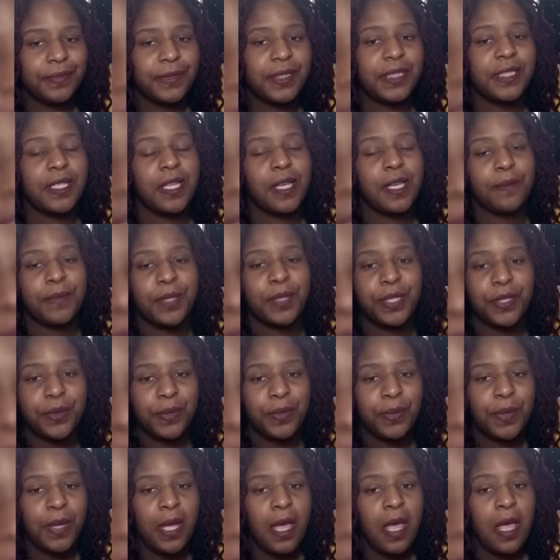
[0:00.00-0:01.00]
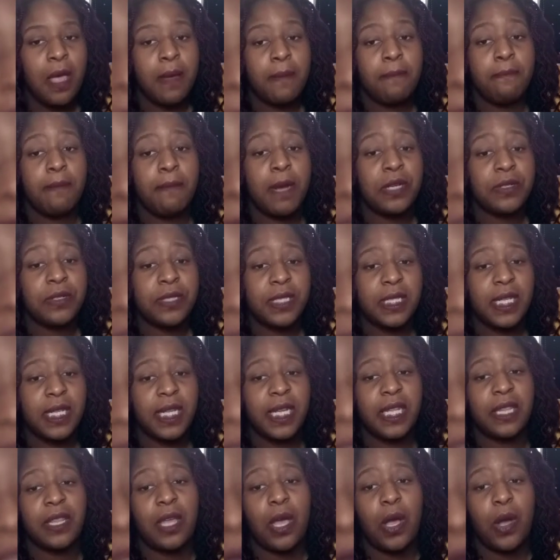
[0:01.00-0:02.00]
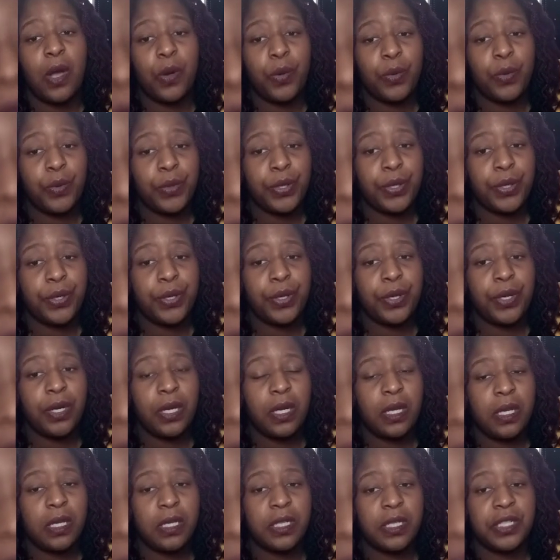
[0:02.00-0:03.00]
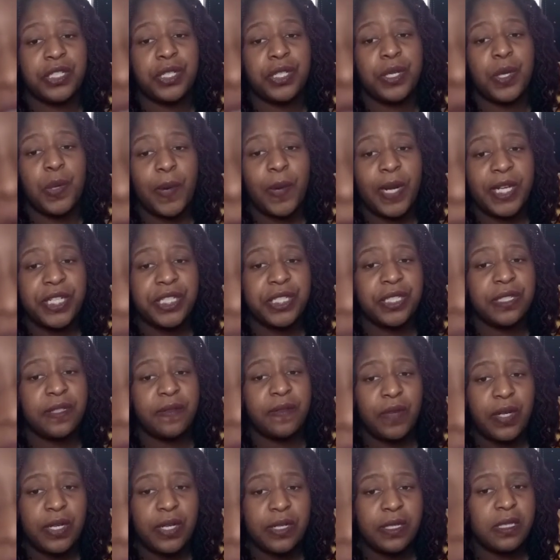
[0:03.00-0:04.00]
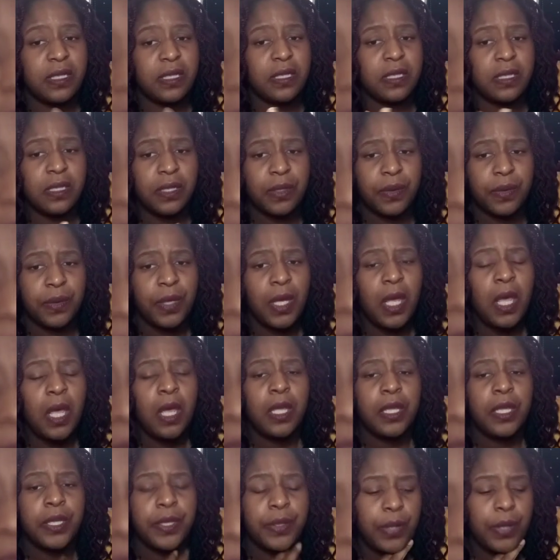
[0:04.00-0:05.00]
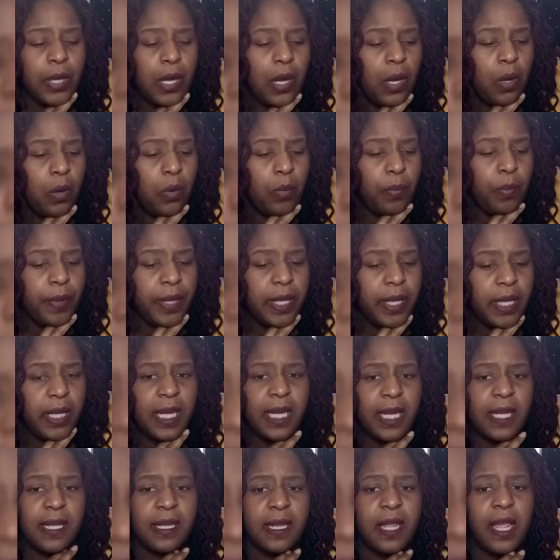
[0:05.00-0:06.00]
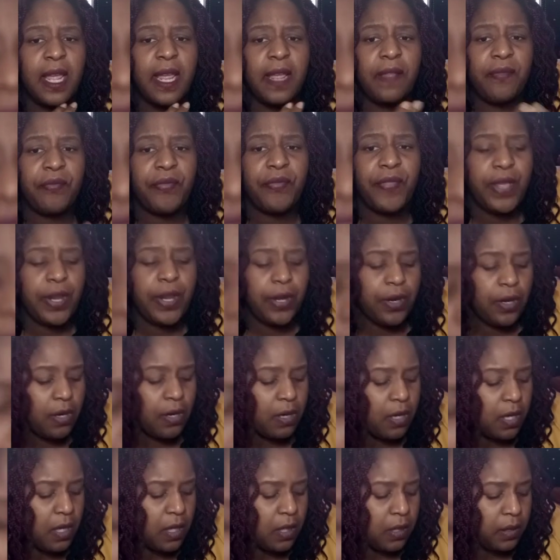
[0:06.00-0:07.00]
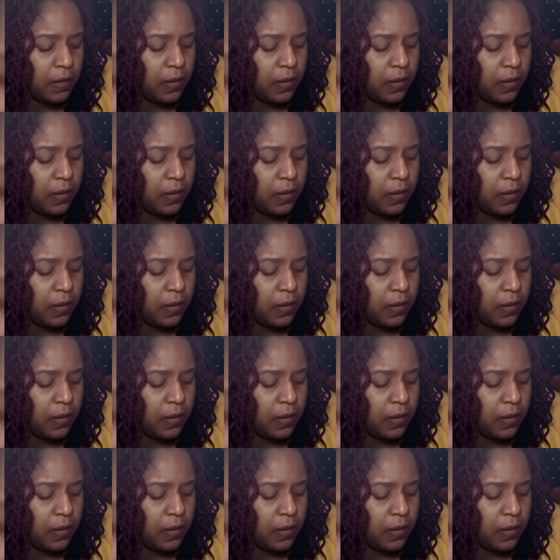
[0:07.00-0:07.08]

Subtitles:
Some do. Mostly the older generation of nurses do, you know, but in their,